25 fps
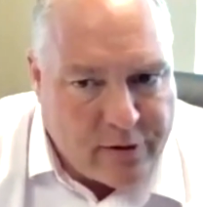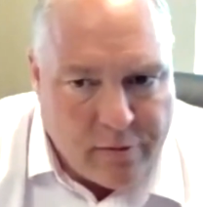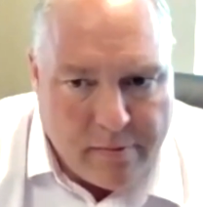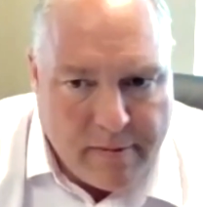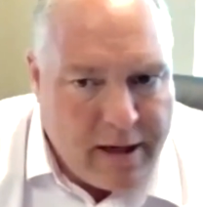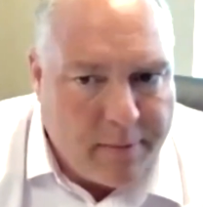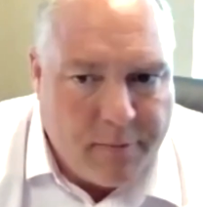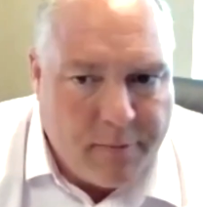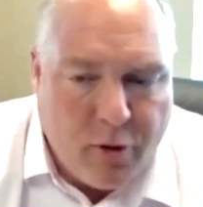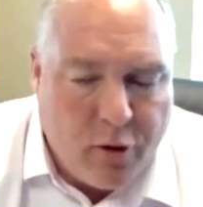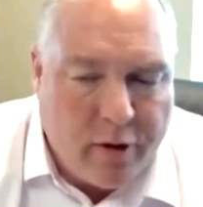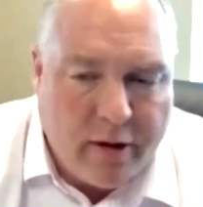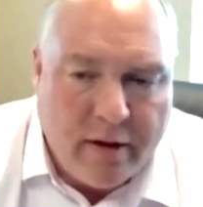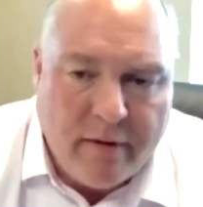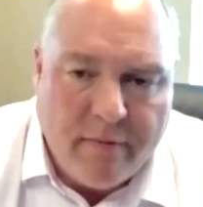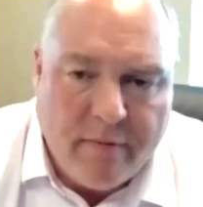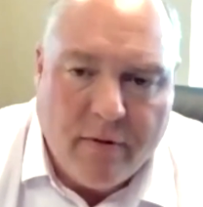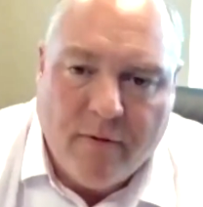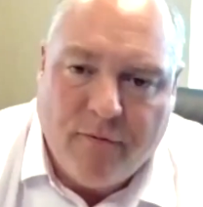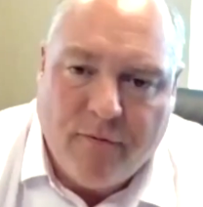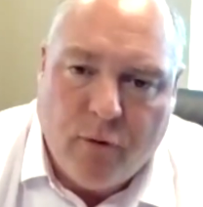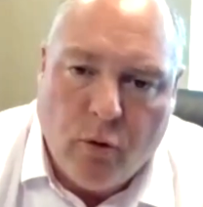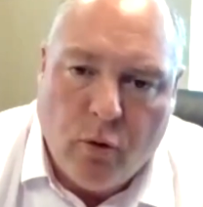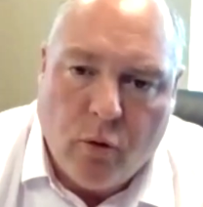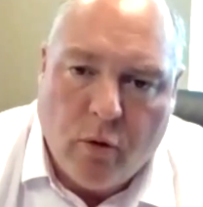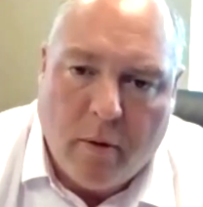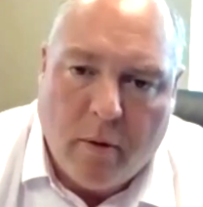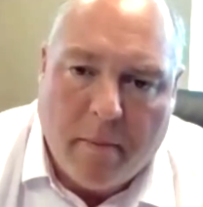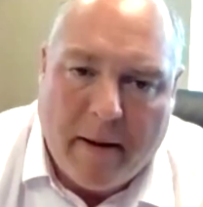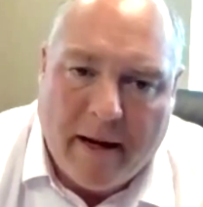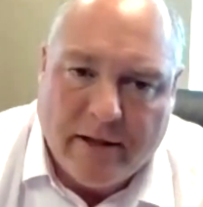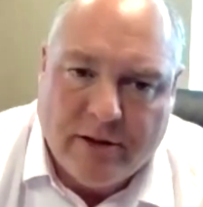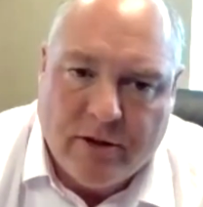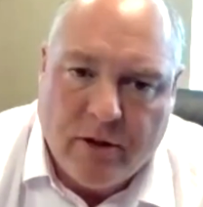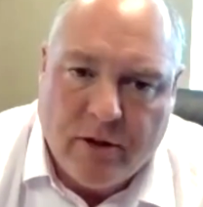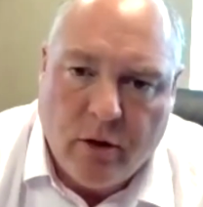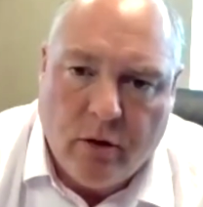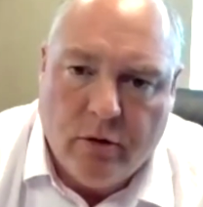I get to 1 million, I'm not even at full
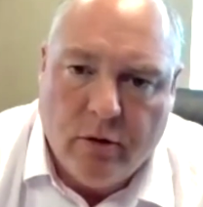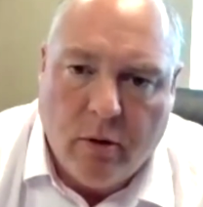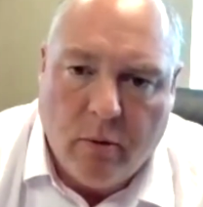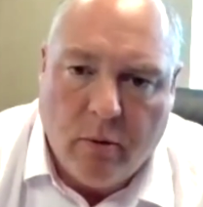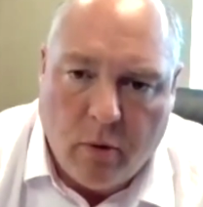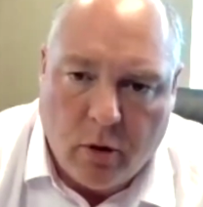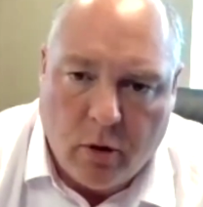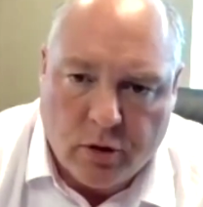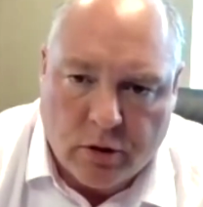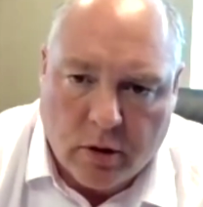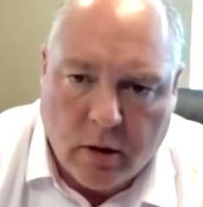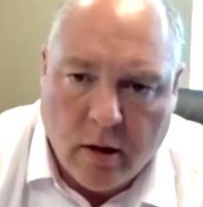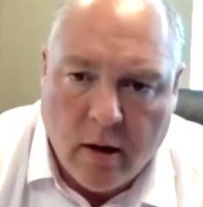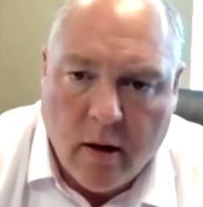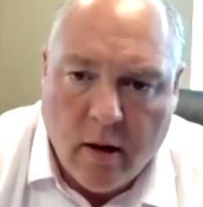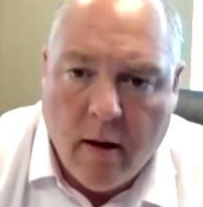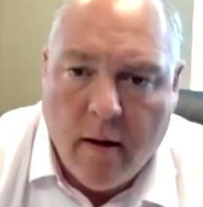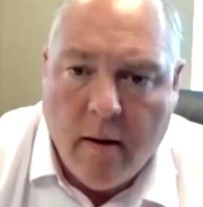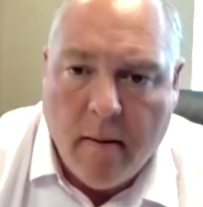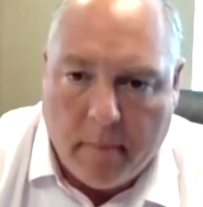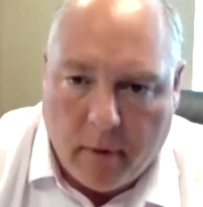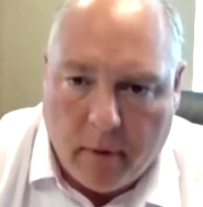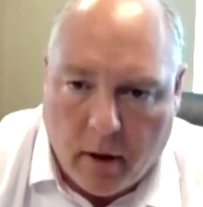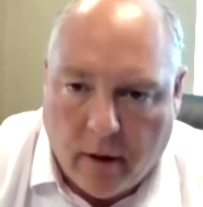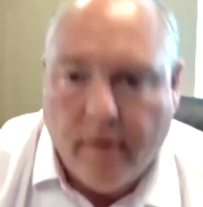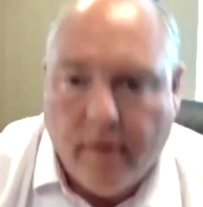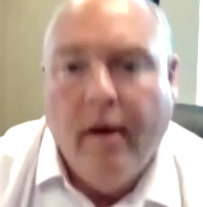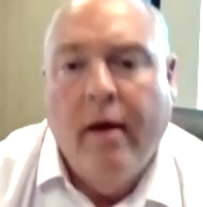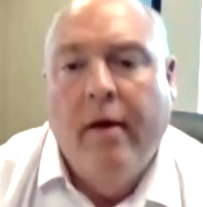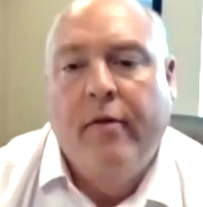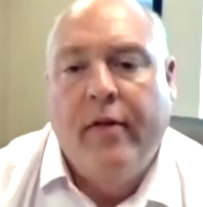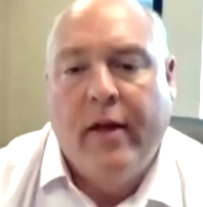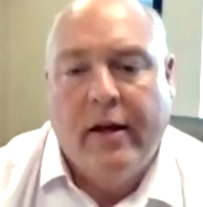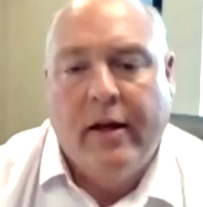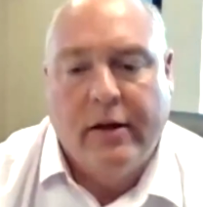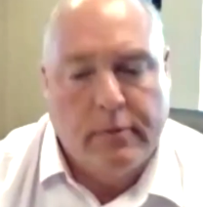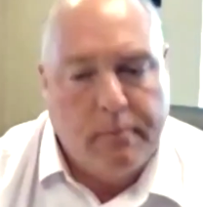capacity on the wash plant.